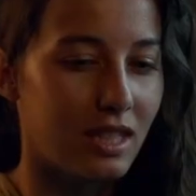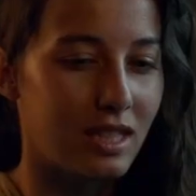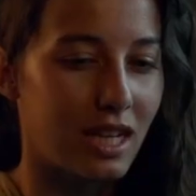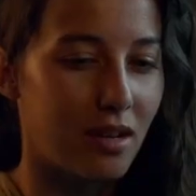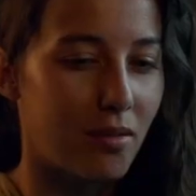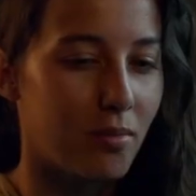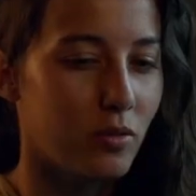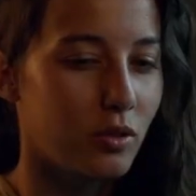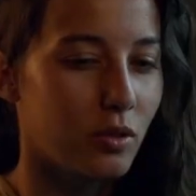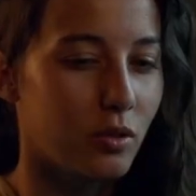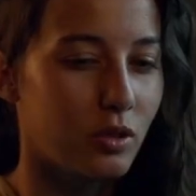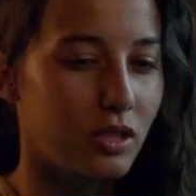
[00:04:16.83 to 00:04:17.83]
And we
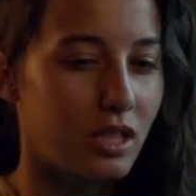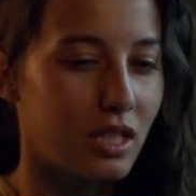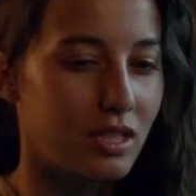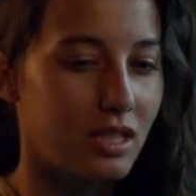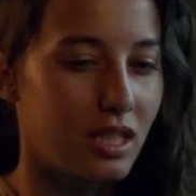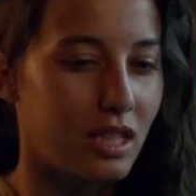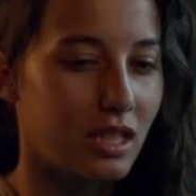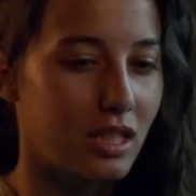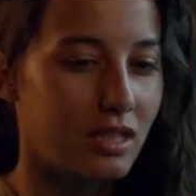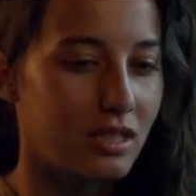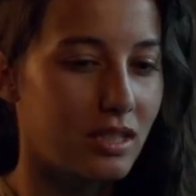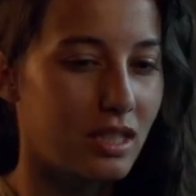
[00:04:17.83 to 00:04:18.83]
consumed these hosts
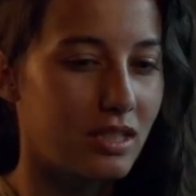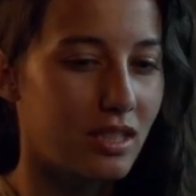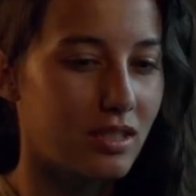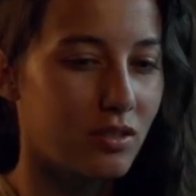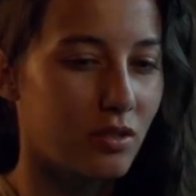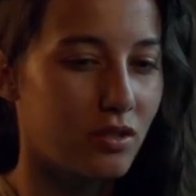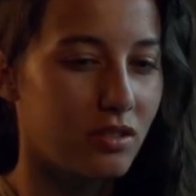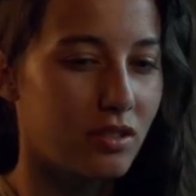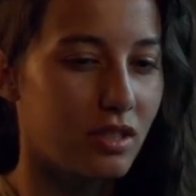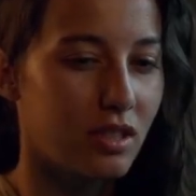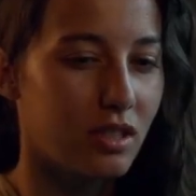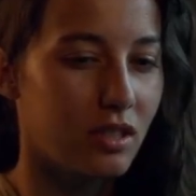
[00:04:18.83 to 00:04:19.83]
that consisted of
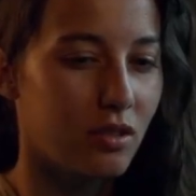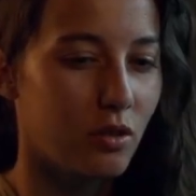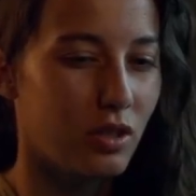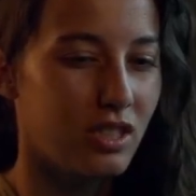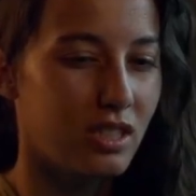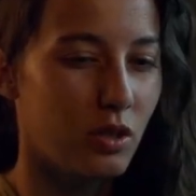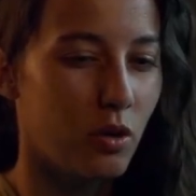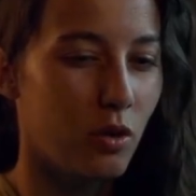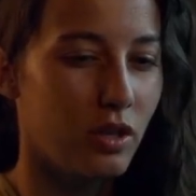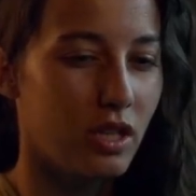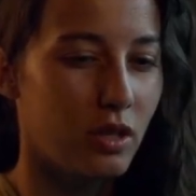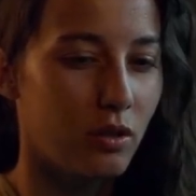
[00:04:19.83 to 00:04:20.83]
the black
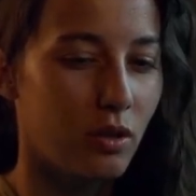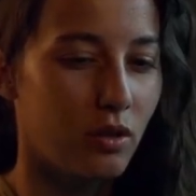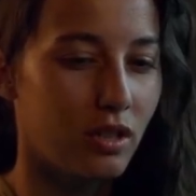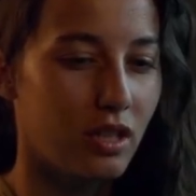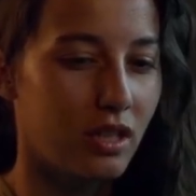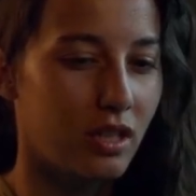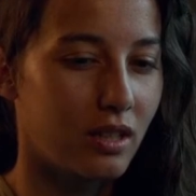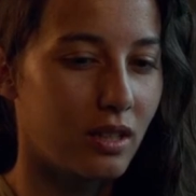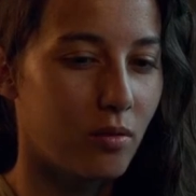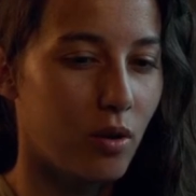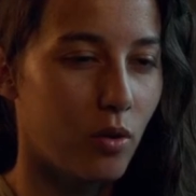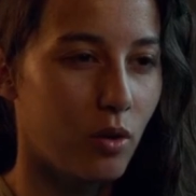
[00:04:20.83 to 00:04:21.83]
fungus that grows around the
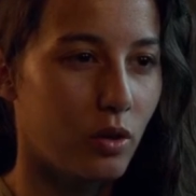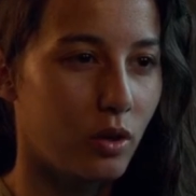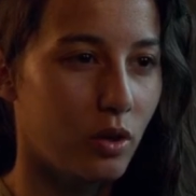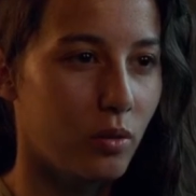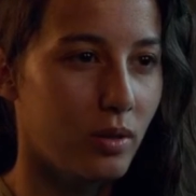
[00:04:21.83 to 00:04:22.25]
bottom of oak